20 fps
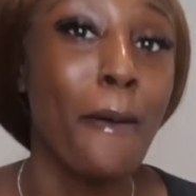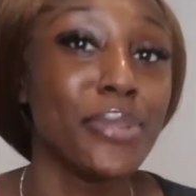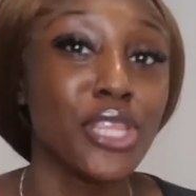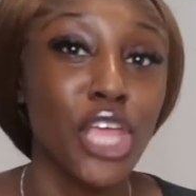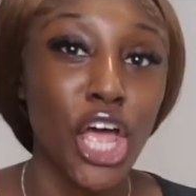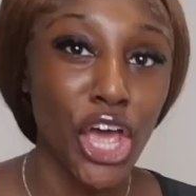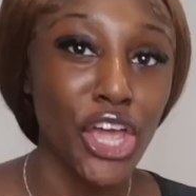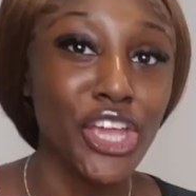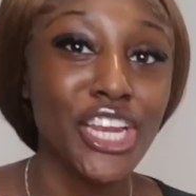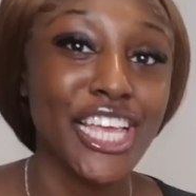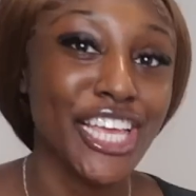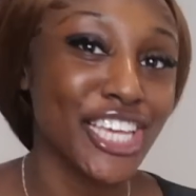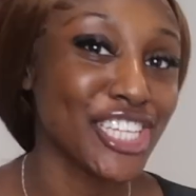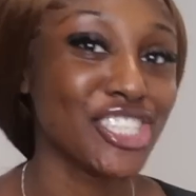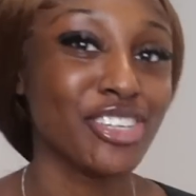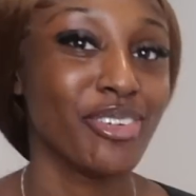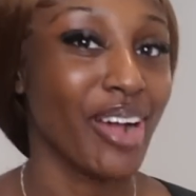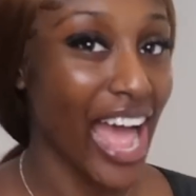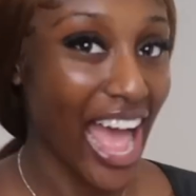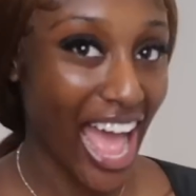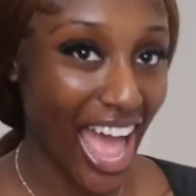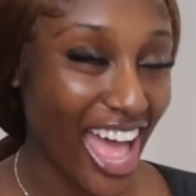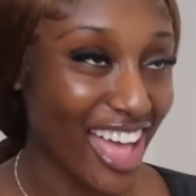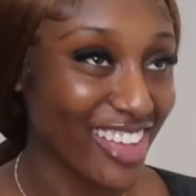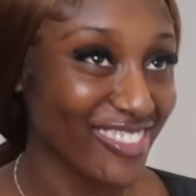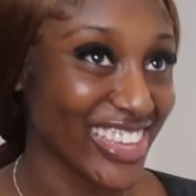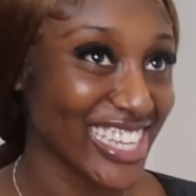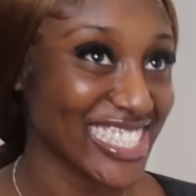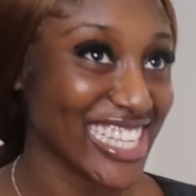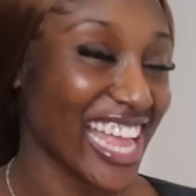but the only issue I
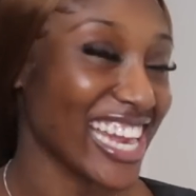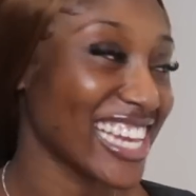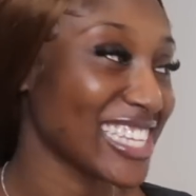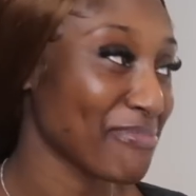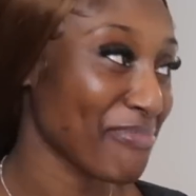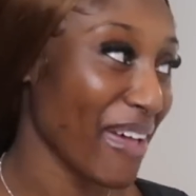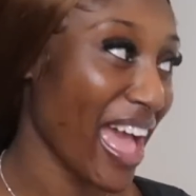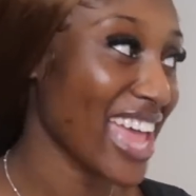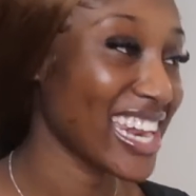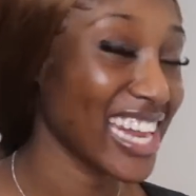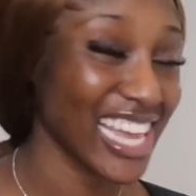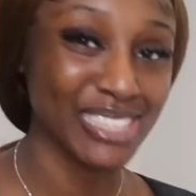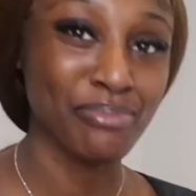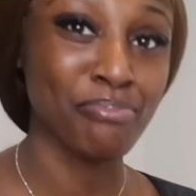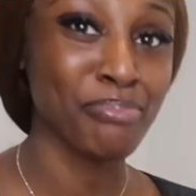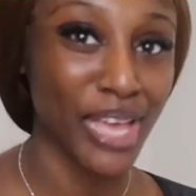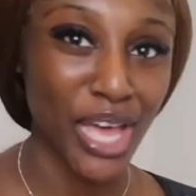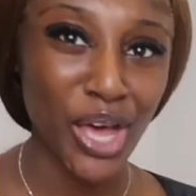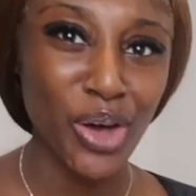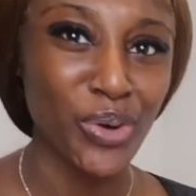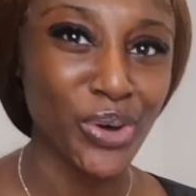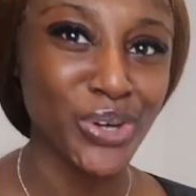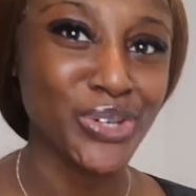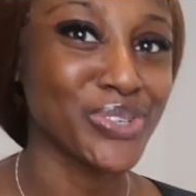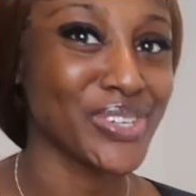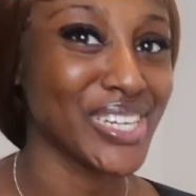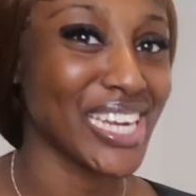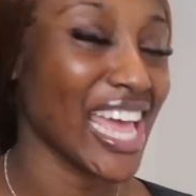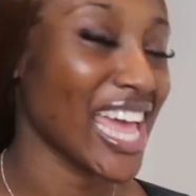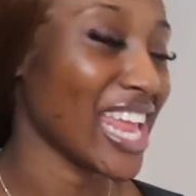have is that this pan has burnt oil
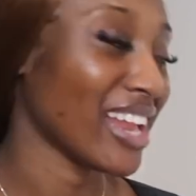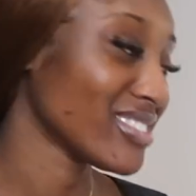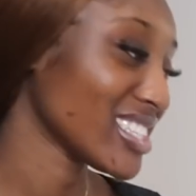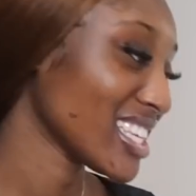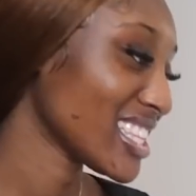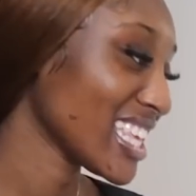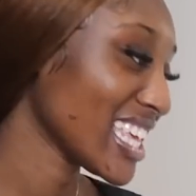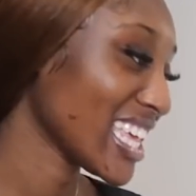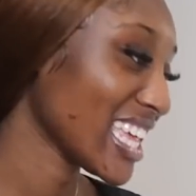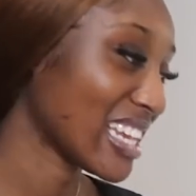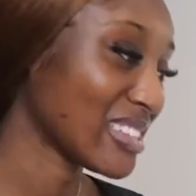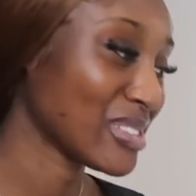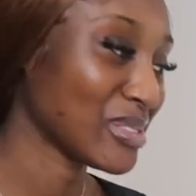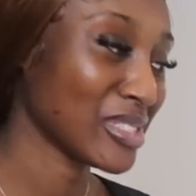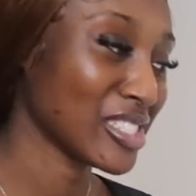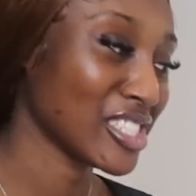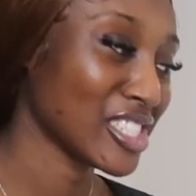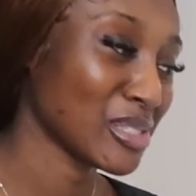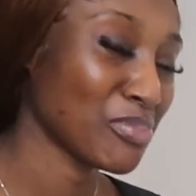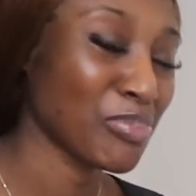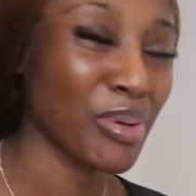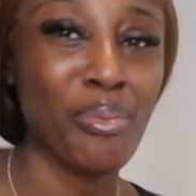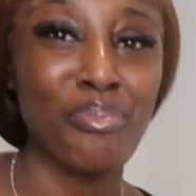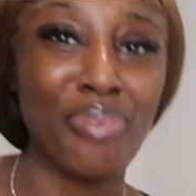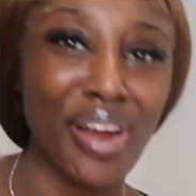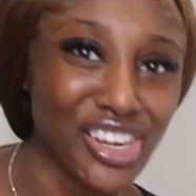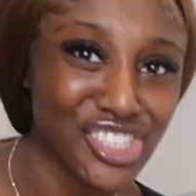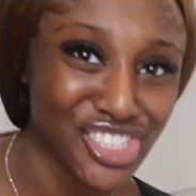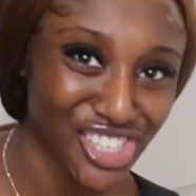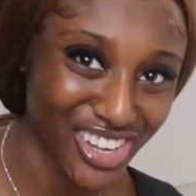in it, and I'm just thinking I'm supposed to just put
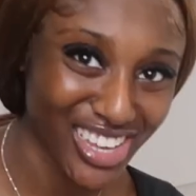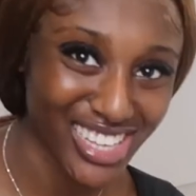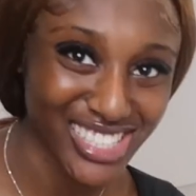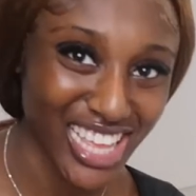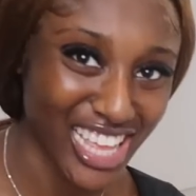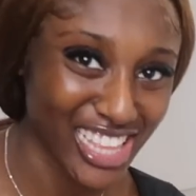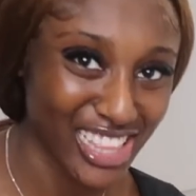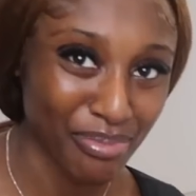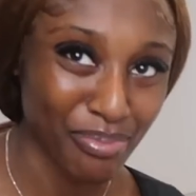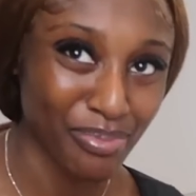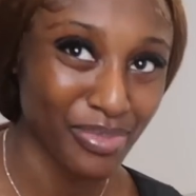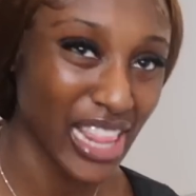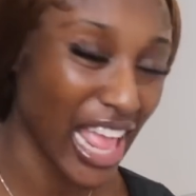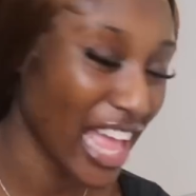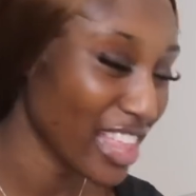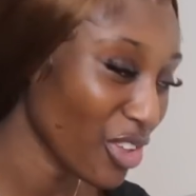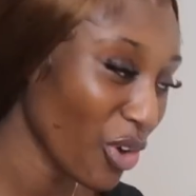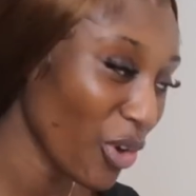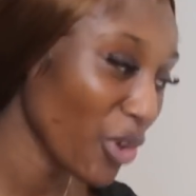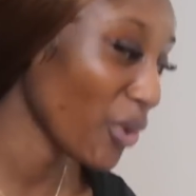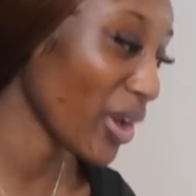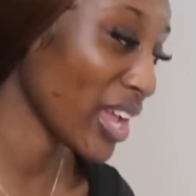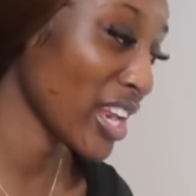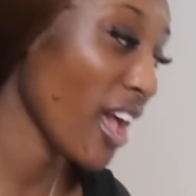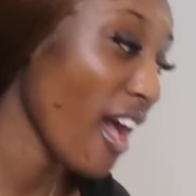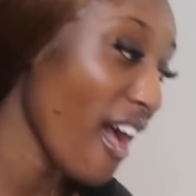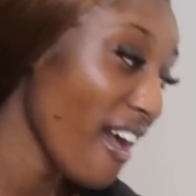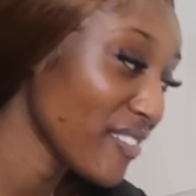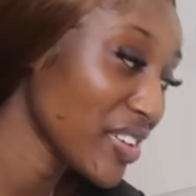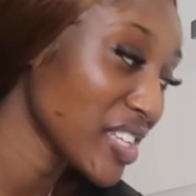brown sugar inside the oil. In
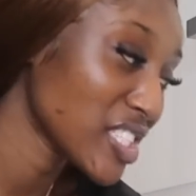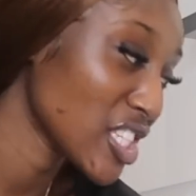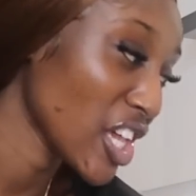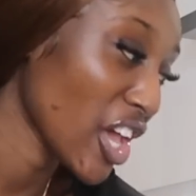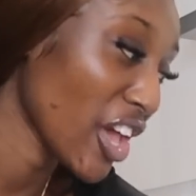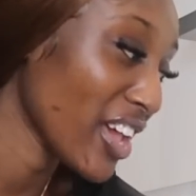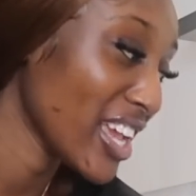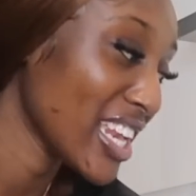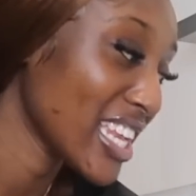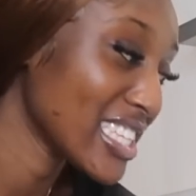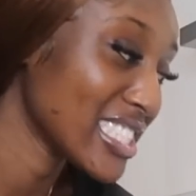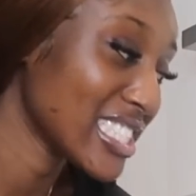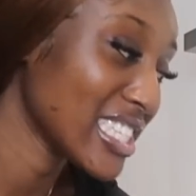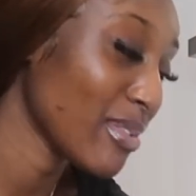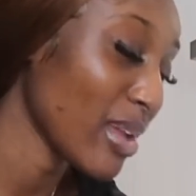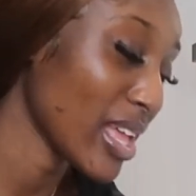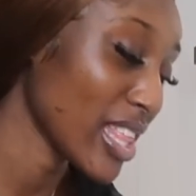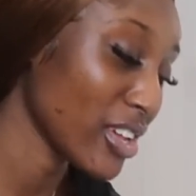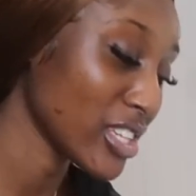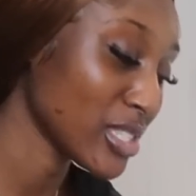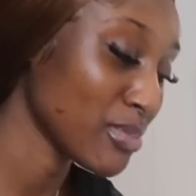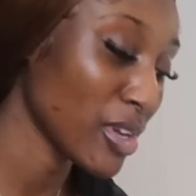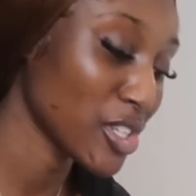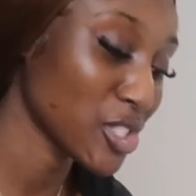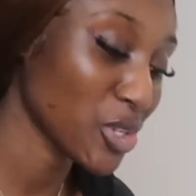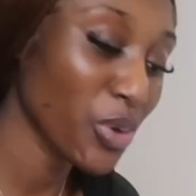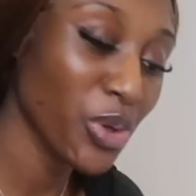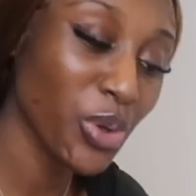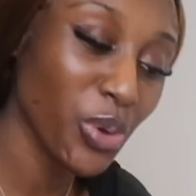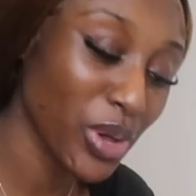her video, it didn't seem like there was much
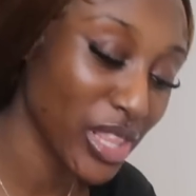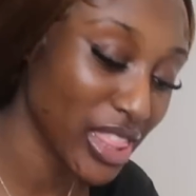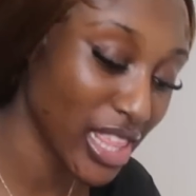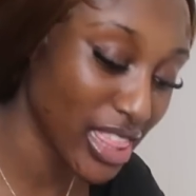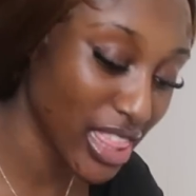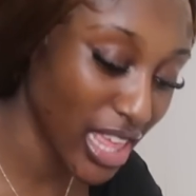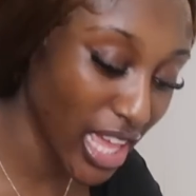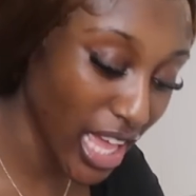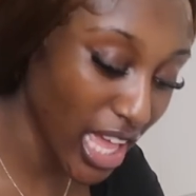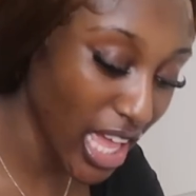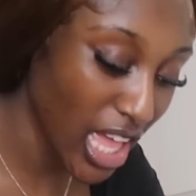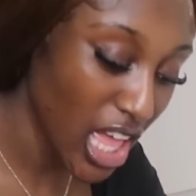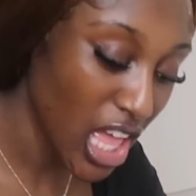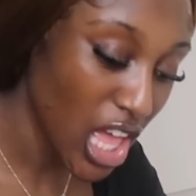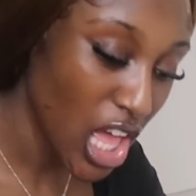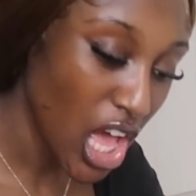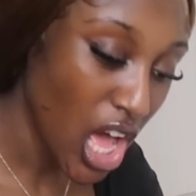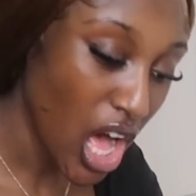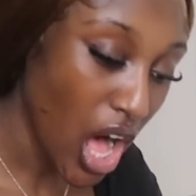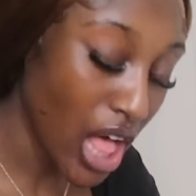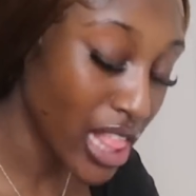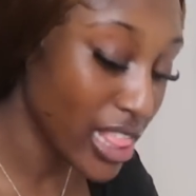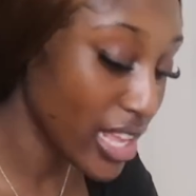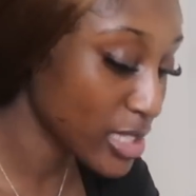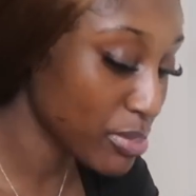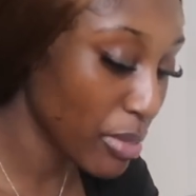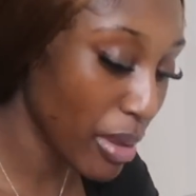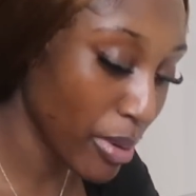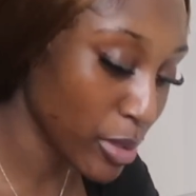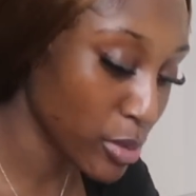oil in the thing. Unless
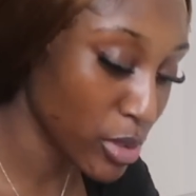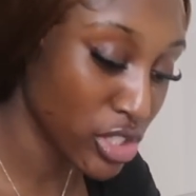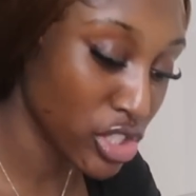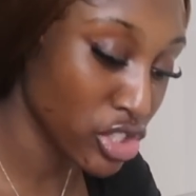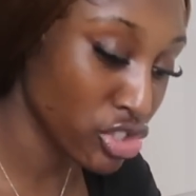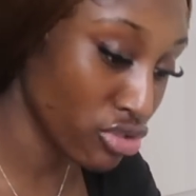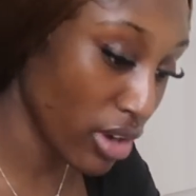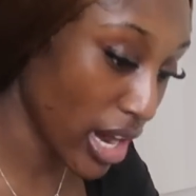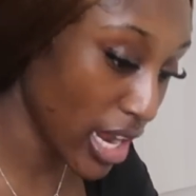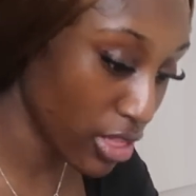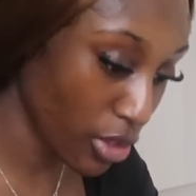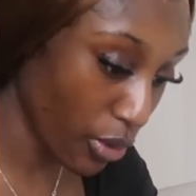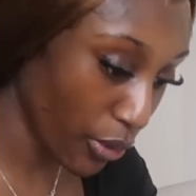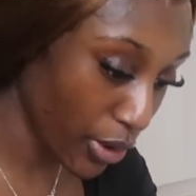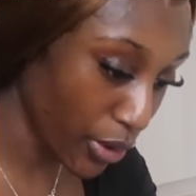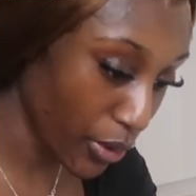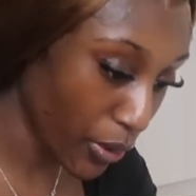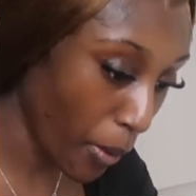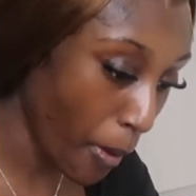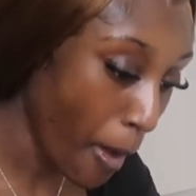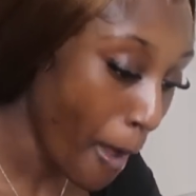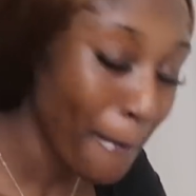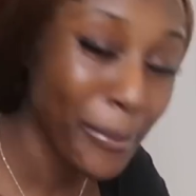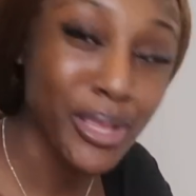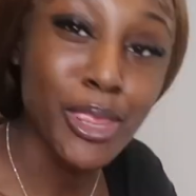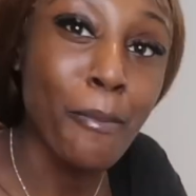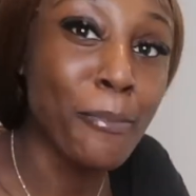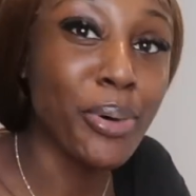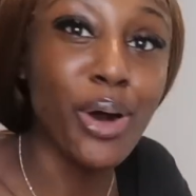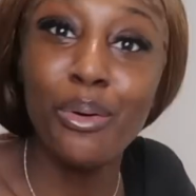maybe I'm supposed to drain the oil. But
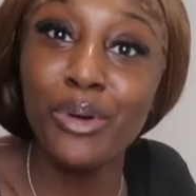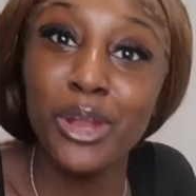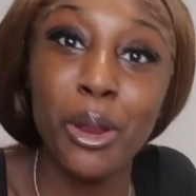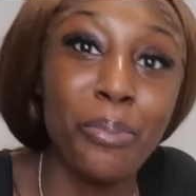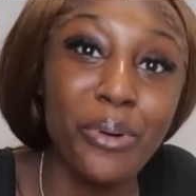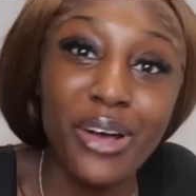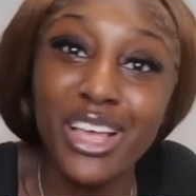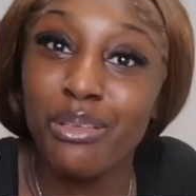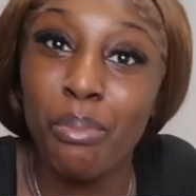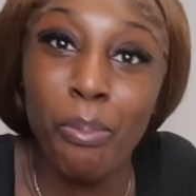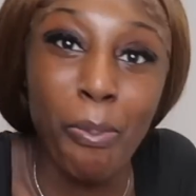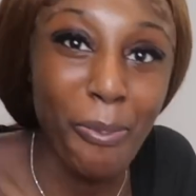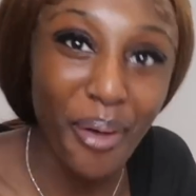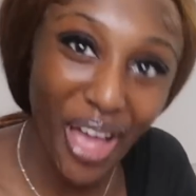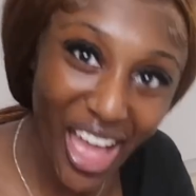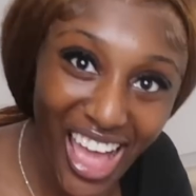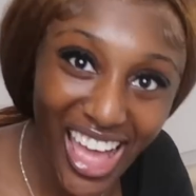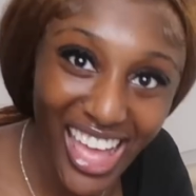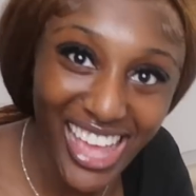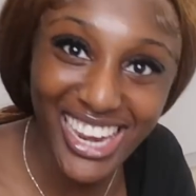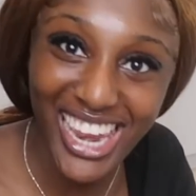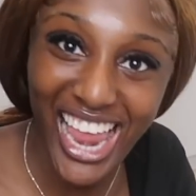the bottom of the pot is burnt,